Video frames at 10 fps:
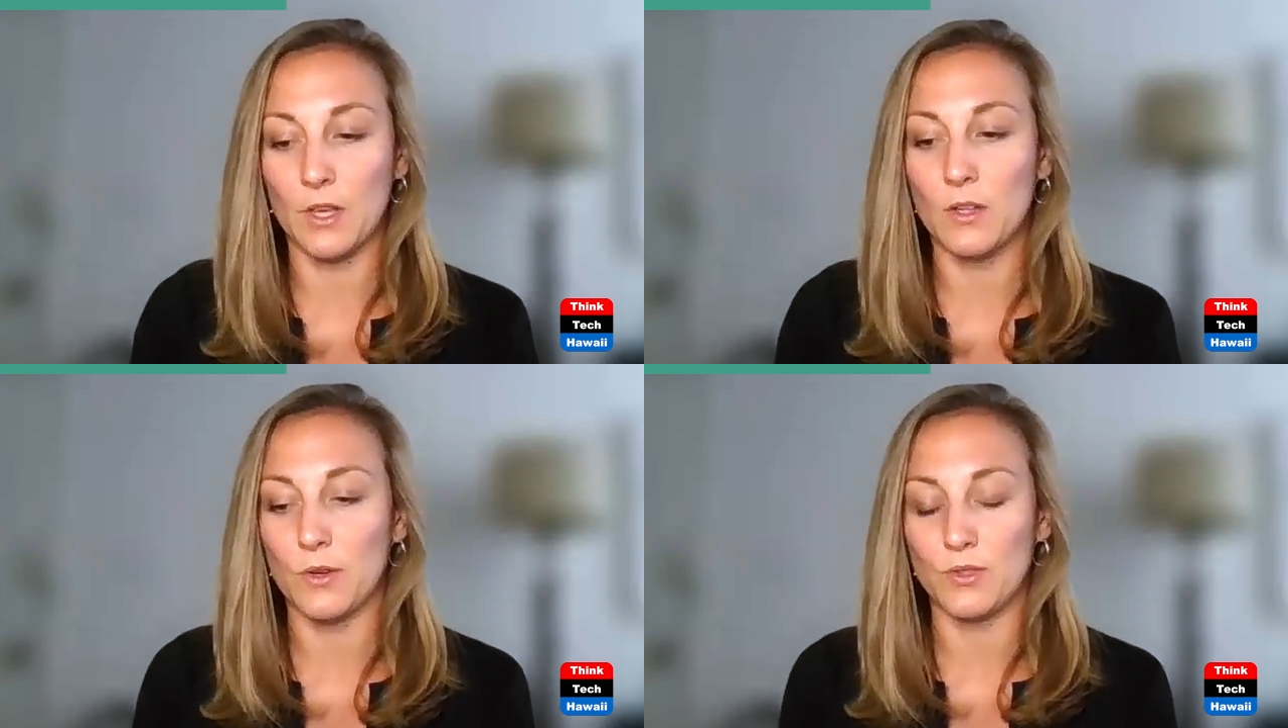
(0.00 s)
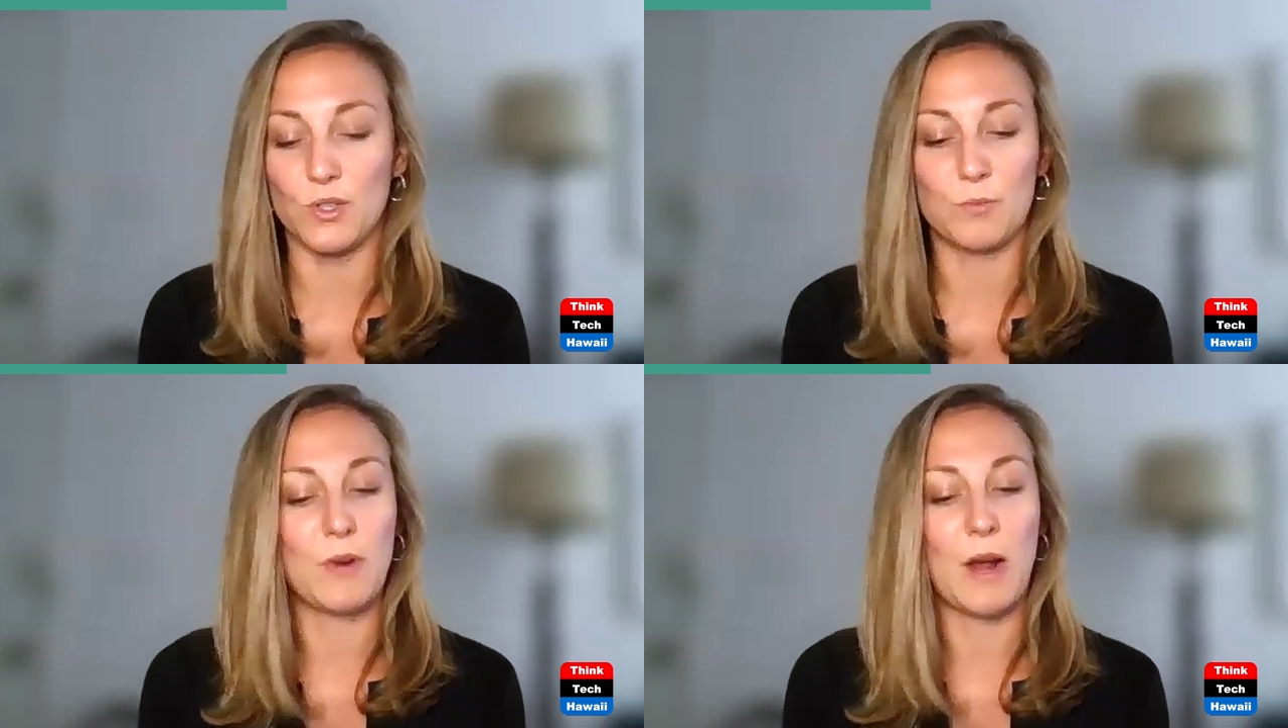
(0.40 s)
those whose
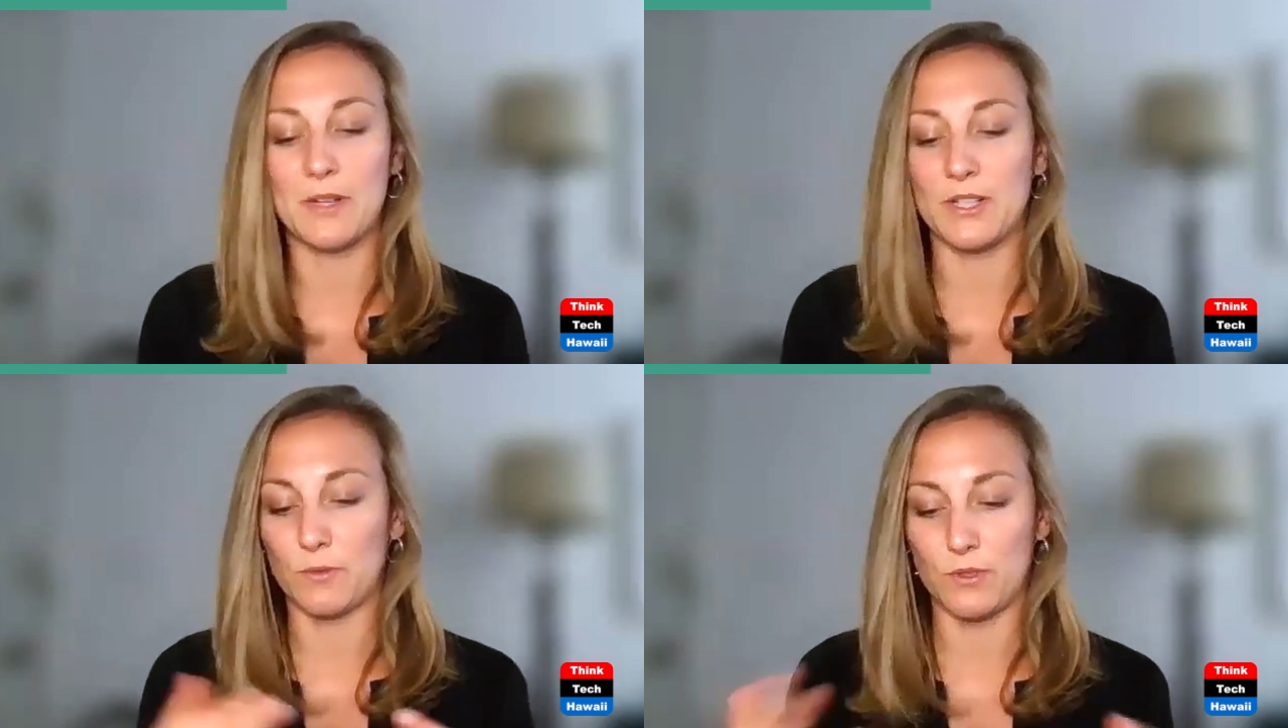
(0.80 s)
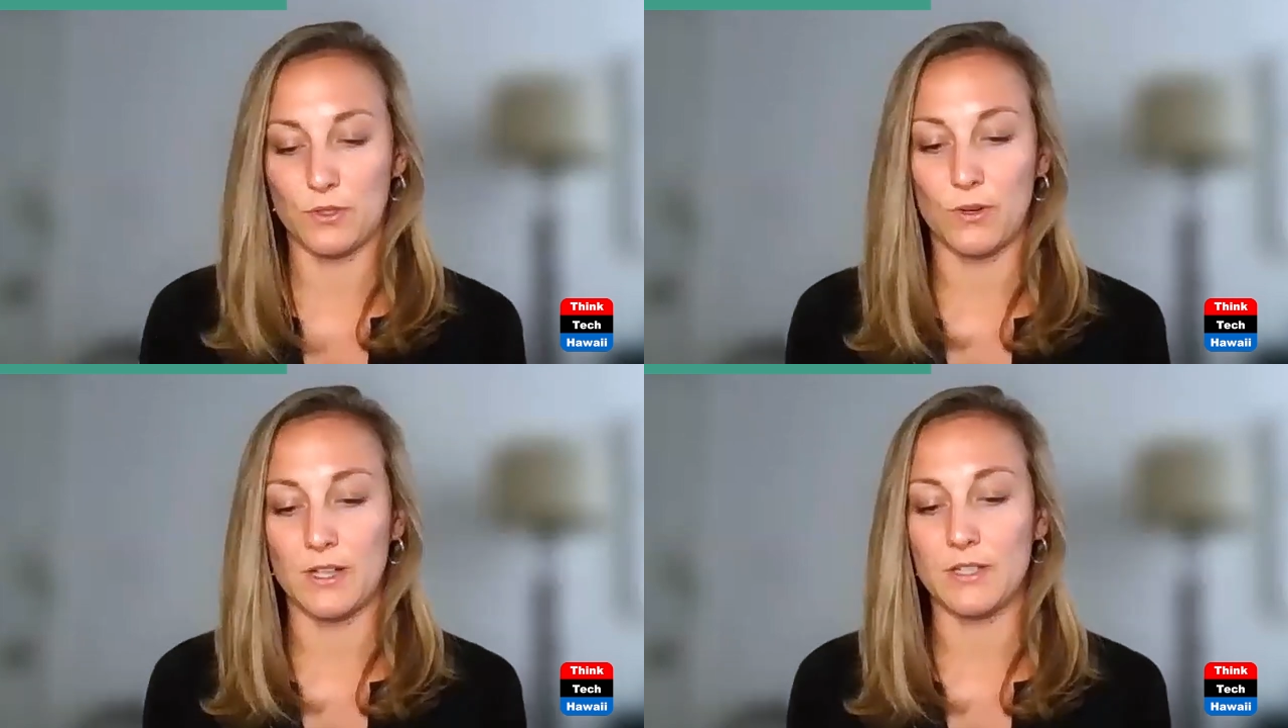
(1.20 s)
properties were
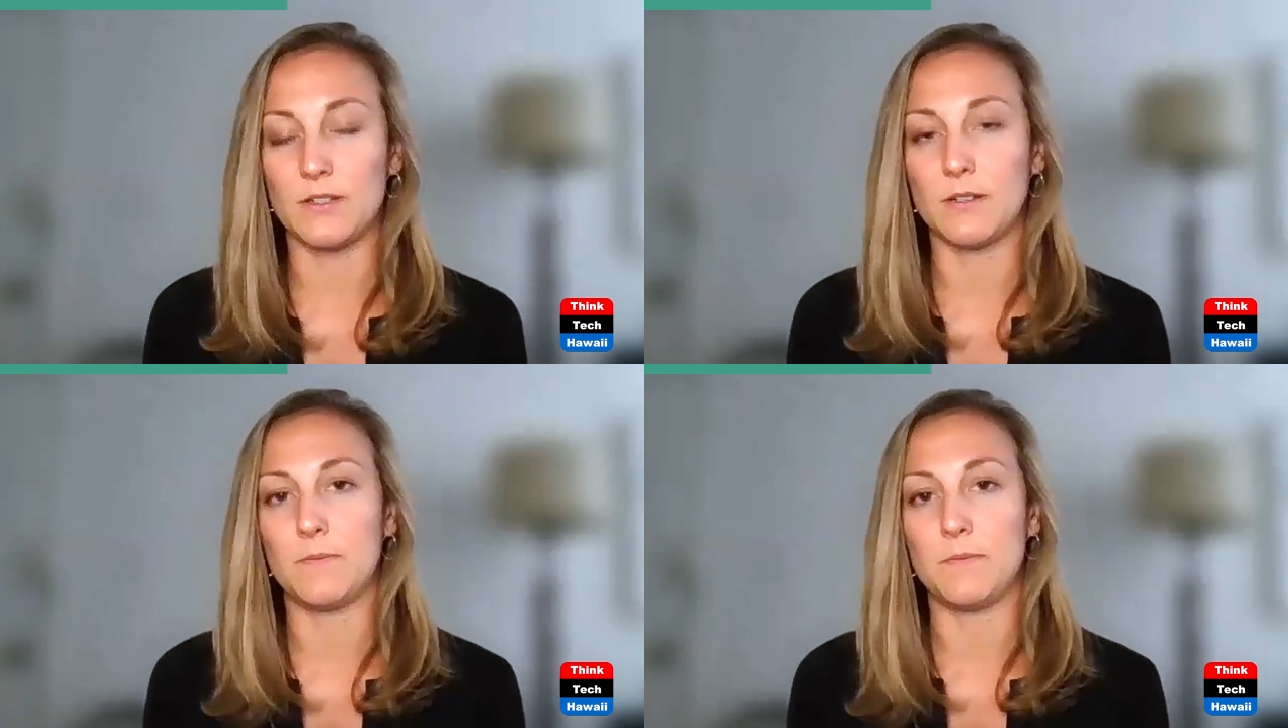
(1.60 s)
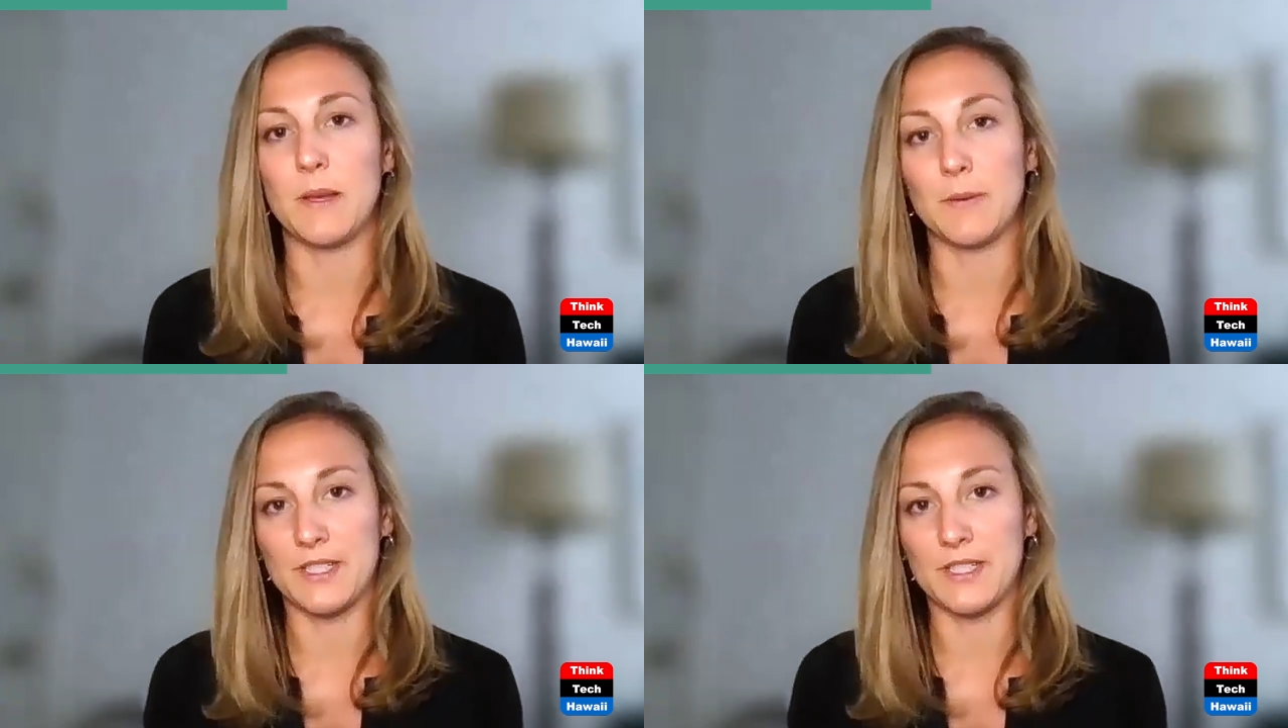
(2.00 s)
destroyed to be
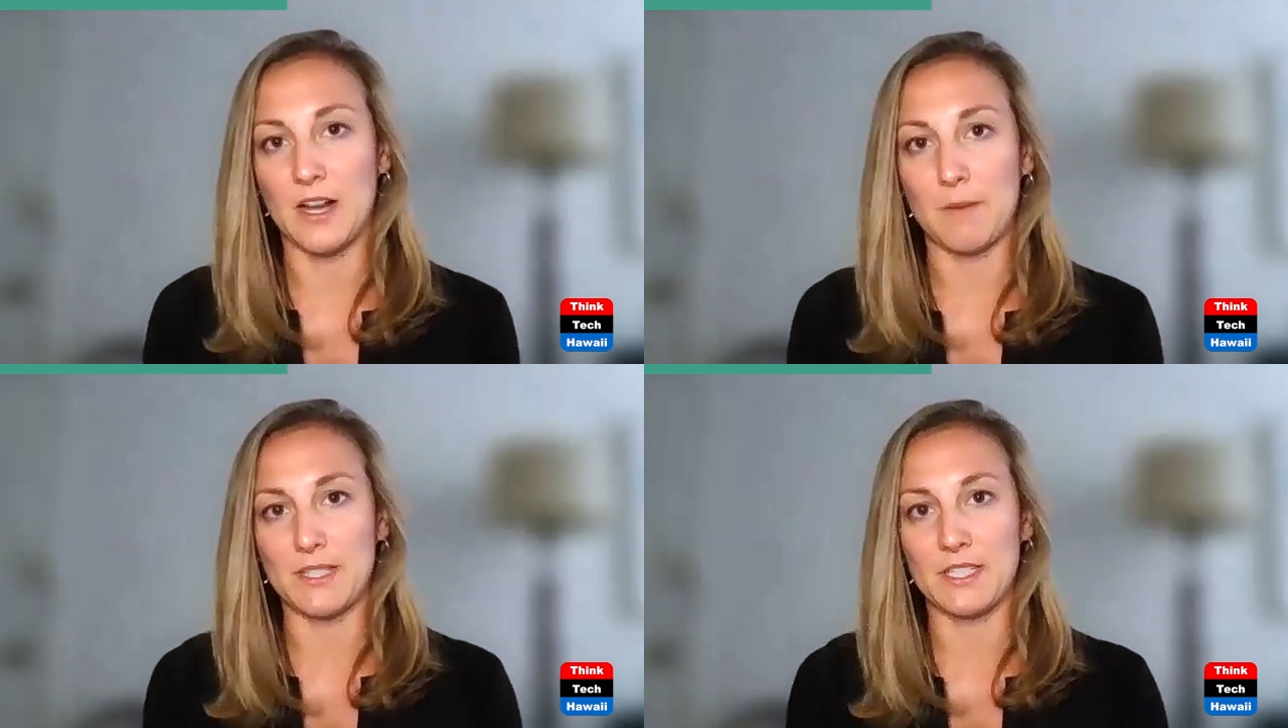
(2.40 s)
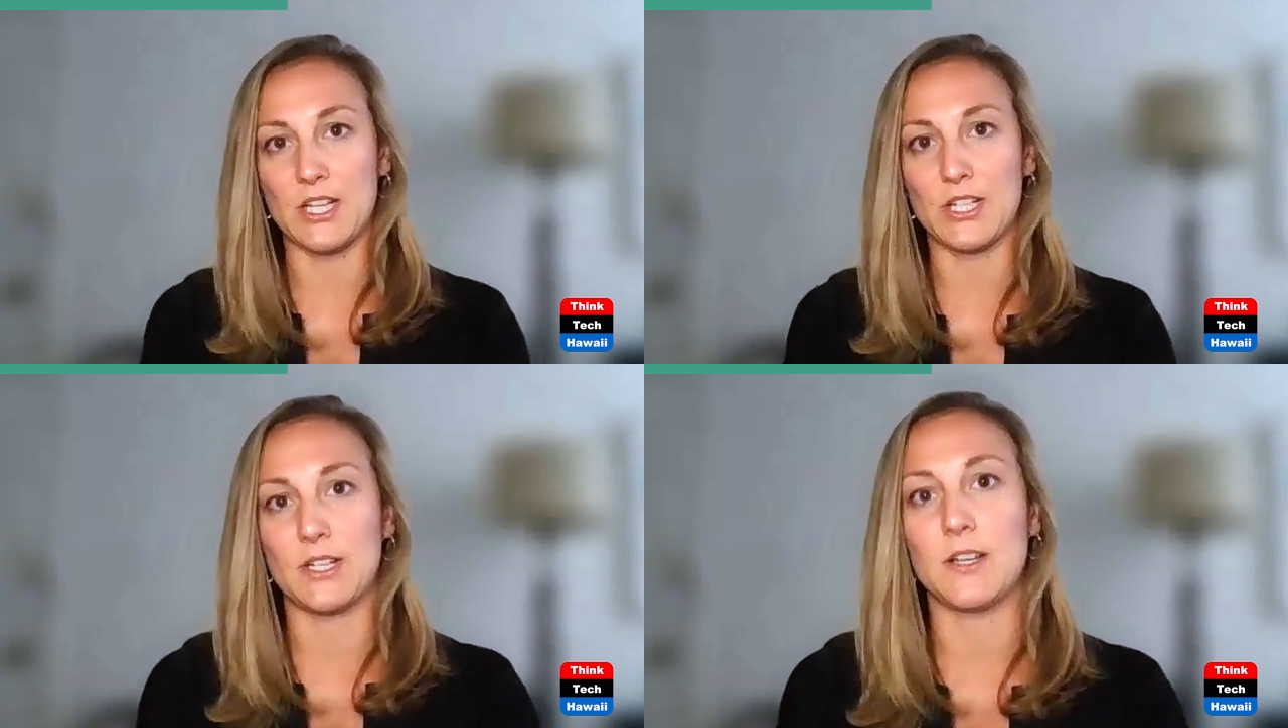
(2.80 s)
able to seek
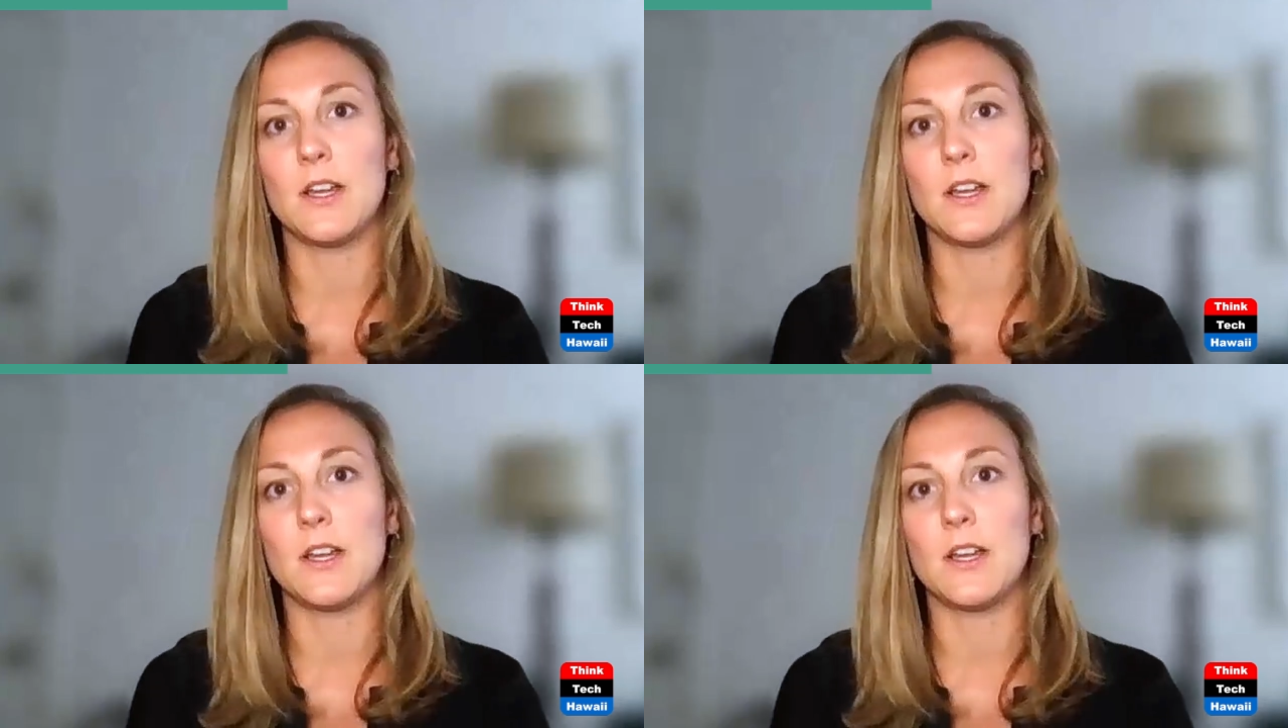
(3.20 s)
compensation.